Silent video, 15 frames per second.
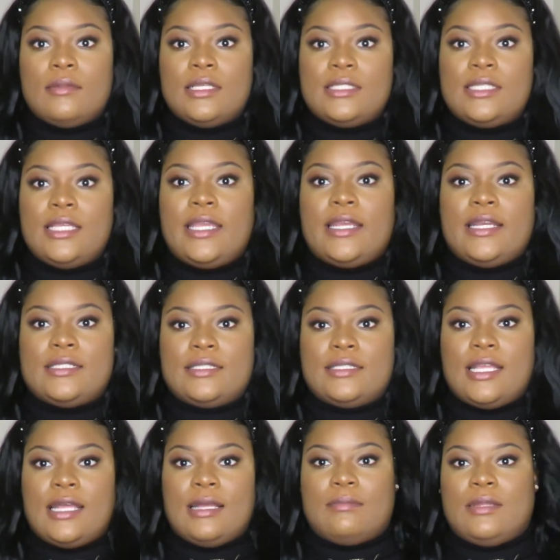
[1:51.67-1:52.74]
This hair
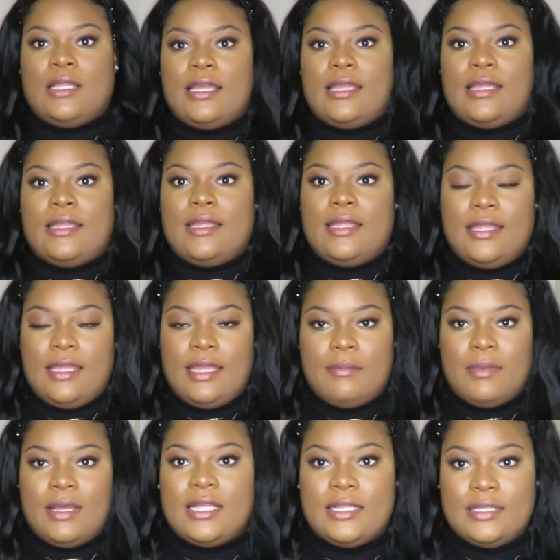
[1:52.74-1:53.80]
stopped like at
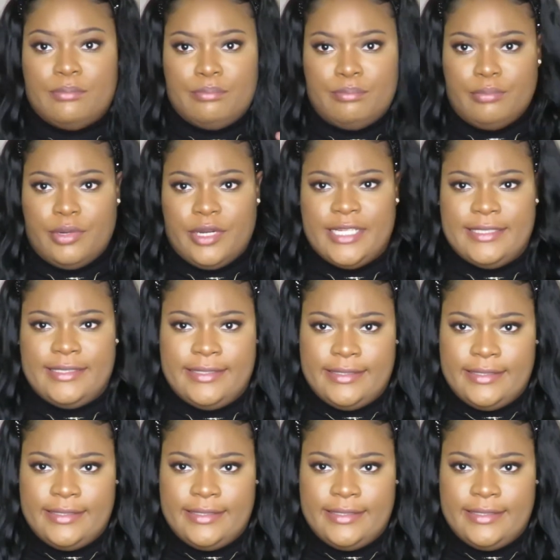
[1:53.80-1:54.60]
my breast.